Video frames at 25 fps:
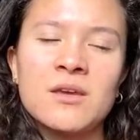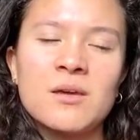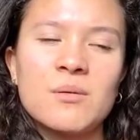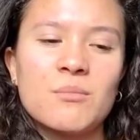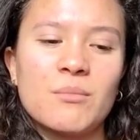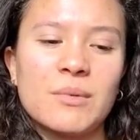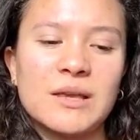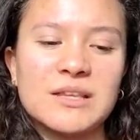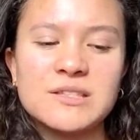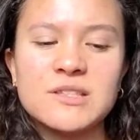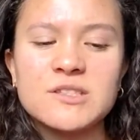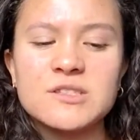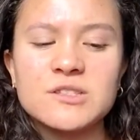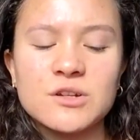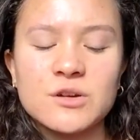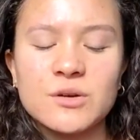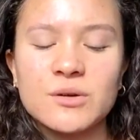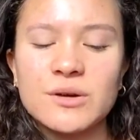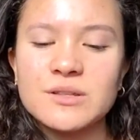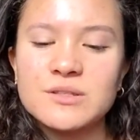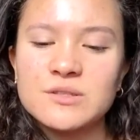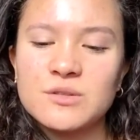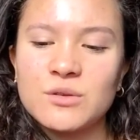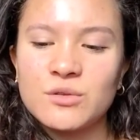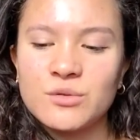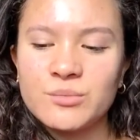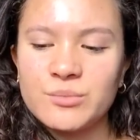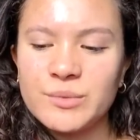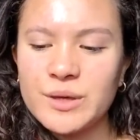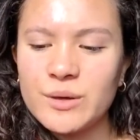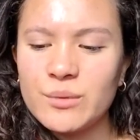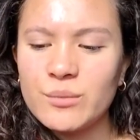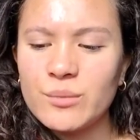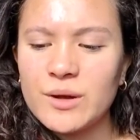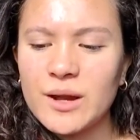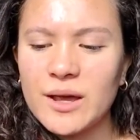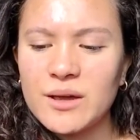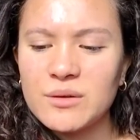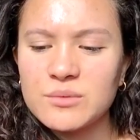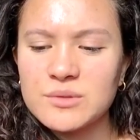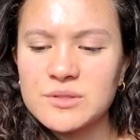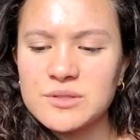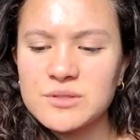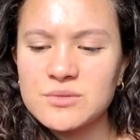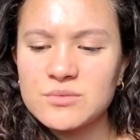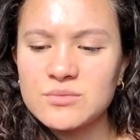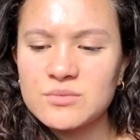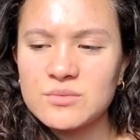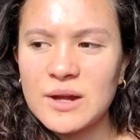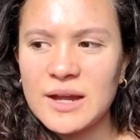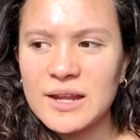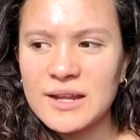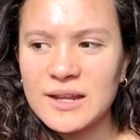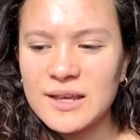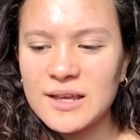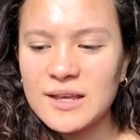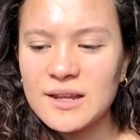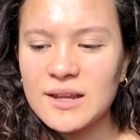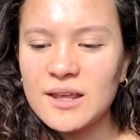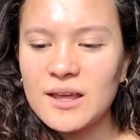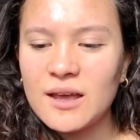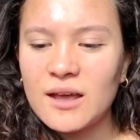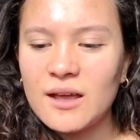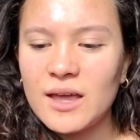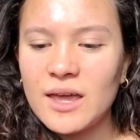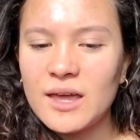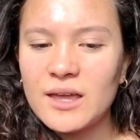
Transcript: My sister always told me when I was writing at a young